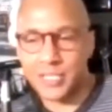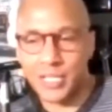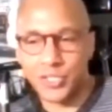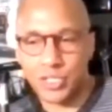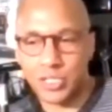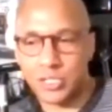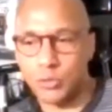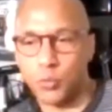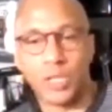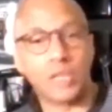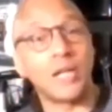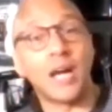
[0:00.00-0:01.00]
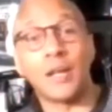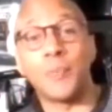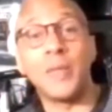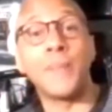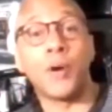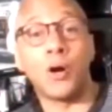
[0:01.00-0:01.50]
attention to what a lot
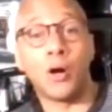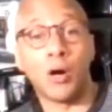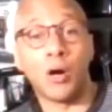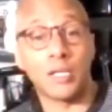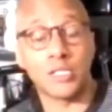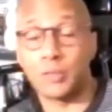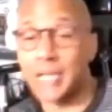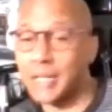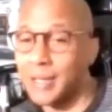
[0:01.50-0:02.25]
of people are. So